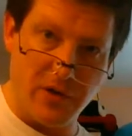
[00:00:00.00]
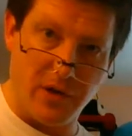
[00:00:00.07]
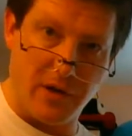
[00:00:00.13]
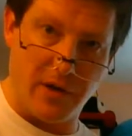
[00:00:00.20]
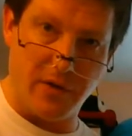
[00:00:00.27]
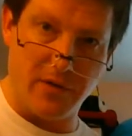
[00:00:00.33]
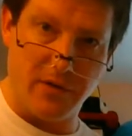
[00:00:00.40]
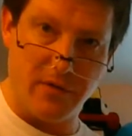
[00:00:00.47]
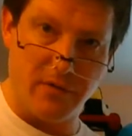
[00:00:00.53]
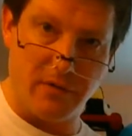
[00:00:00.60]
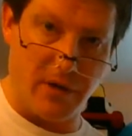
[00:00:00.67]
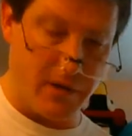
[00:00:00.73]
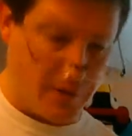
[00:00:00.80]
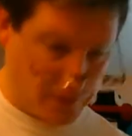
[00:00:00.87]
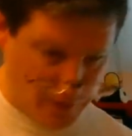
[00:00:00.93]
charge,
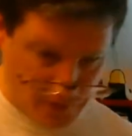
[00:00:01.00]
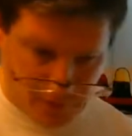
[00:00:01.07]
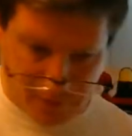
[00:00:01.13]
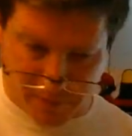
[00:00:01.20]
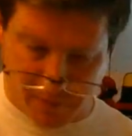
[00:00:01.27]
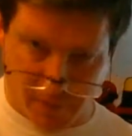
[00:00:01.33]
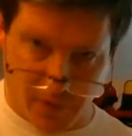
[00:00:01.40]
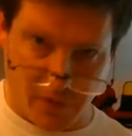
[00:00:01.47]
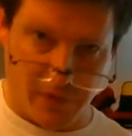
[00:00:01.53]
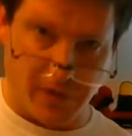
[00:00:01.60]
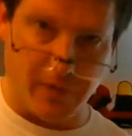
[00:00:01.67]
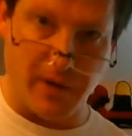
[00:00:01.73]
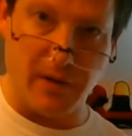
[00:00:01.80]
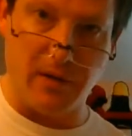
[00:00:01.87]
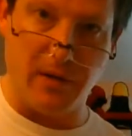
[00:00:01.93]
right? It's moving
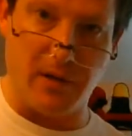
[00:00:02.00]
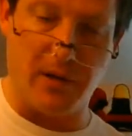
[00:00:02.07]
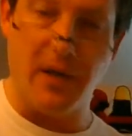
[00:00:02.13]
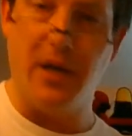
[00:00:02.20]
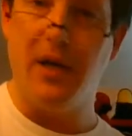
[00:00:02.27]
right along.